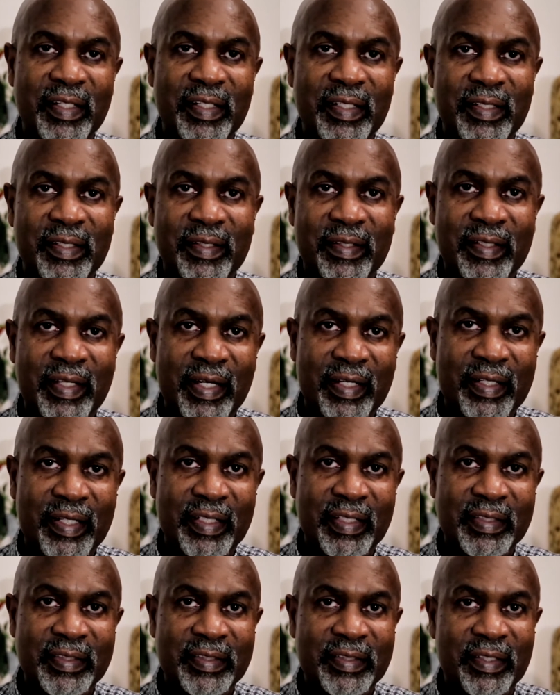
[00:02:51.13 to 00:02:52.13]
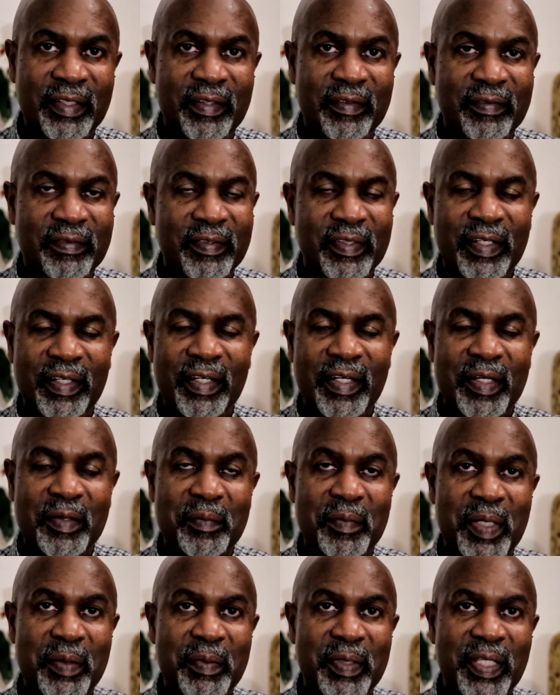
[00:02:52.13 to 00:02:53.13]
you know, that kind of stuff,
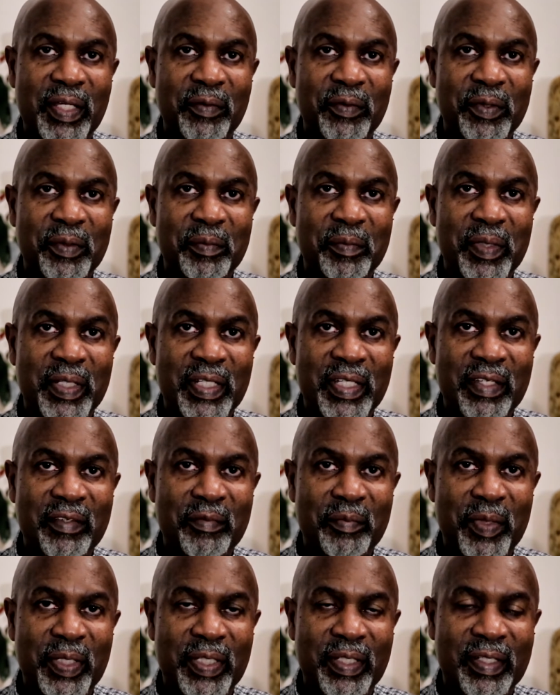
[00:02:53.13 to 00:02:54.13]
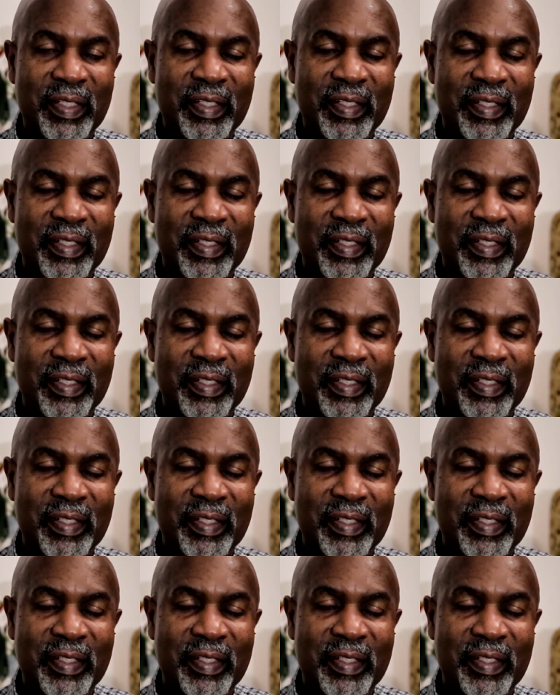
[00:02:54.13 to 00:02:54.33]
maybe they wouldn't believe me,